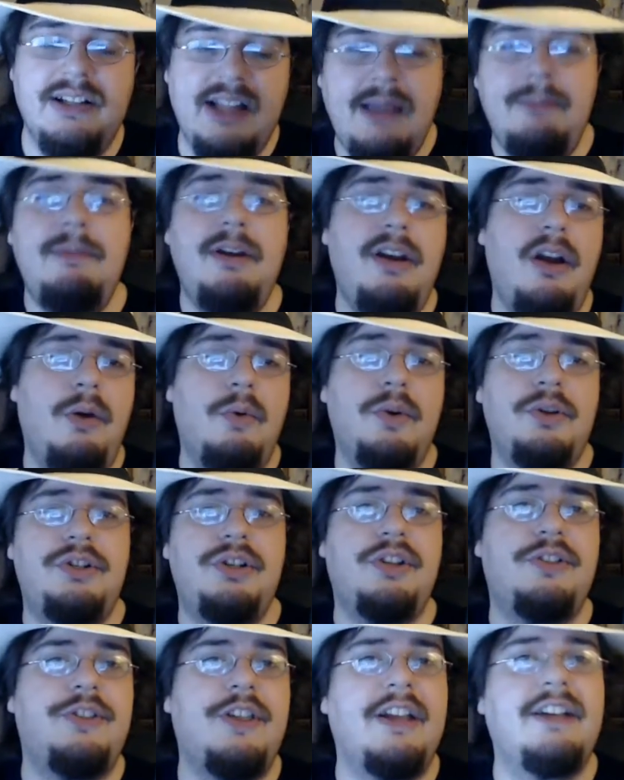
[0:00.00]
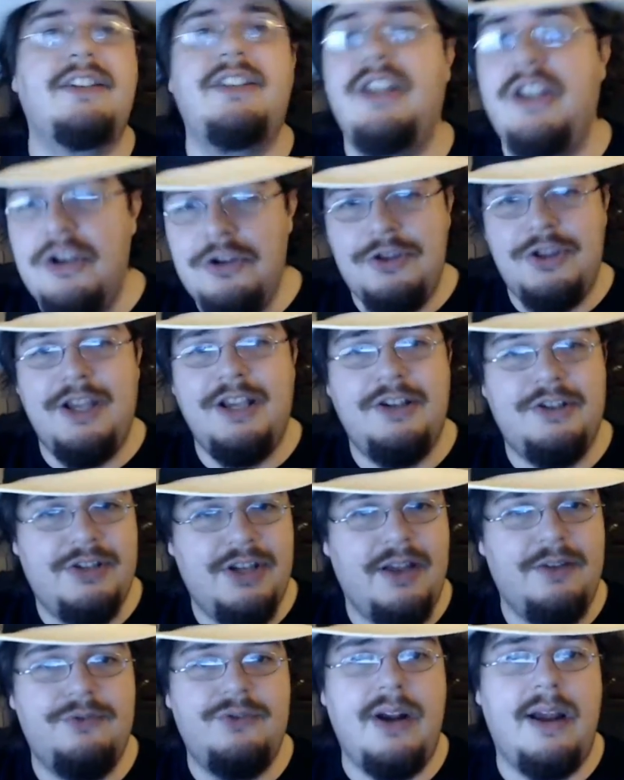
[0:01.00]
Let me know what you think. Do you think
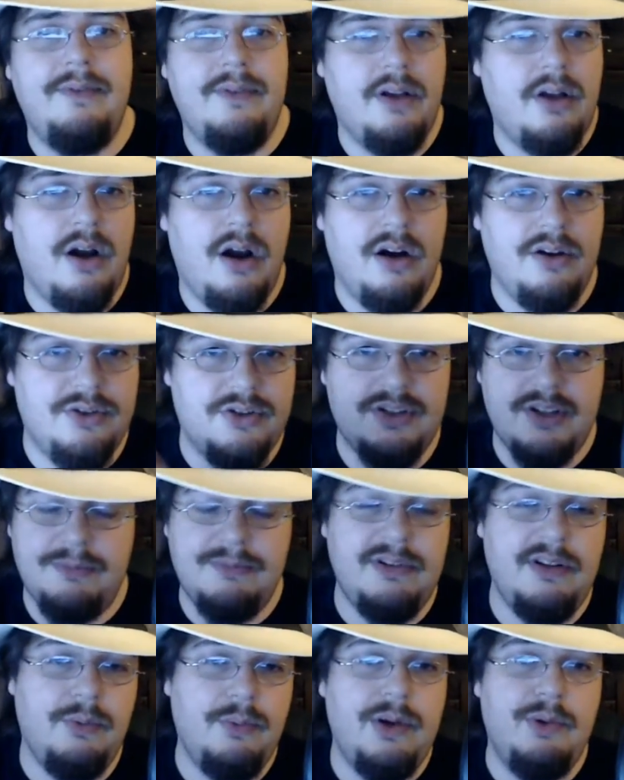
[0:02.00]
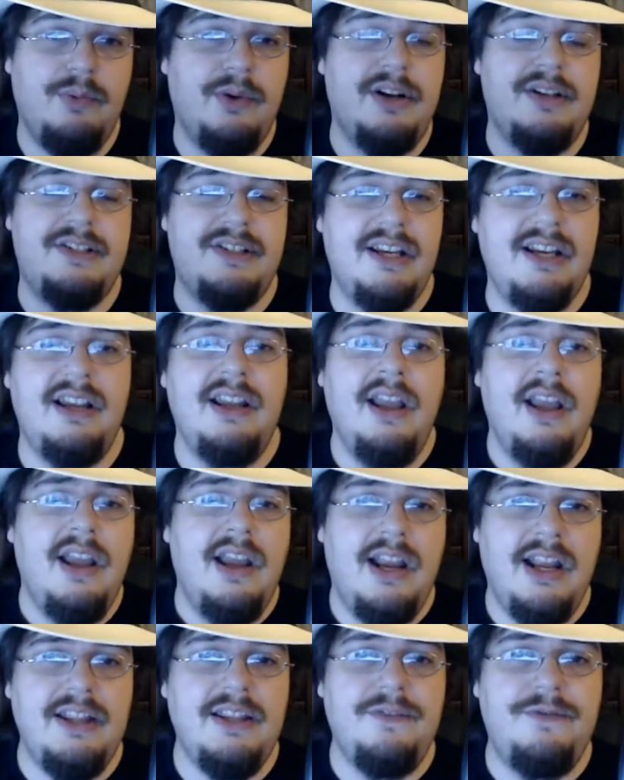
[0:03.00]
self-driving cars are something that we want to see
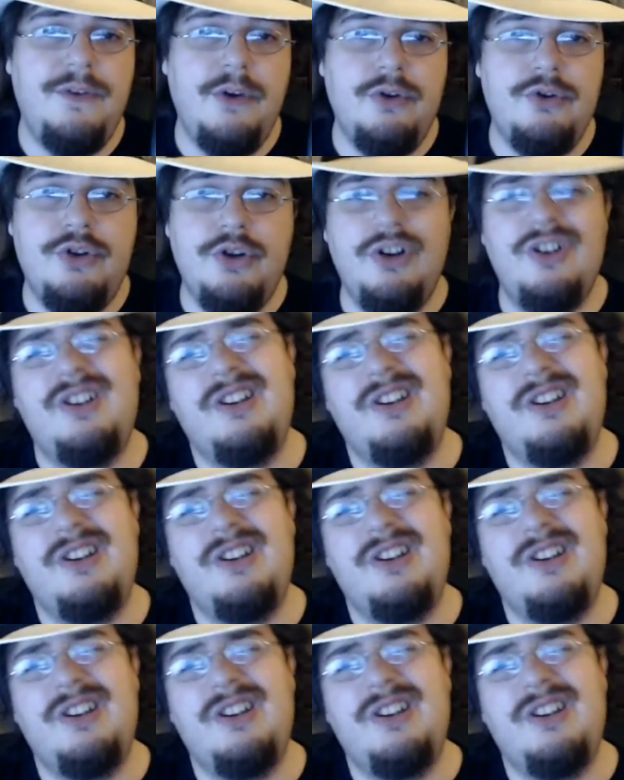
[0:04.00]
in the future?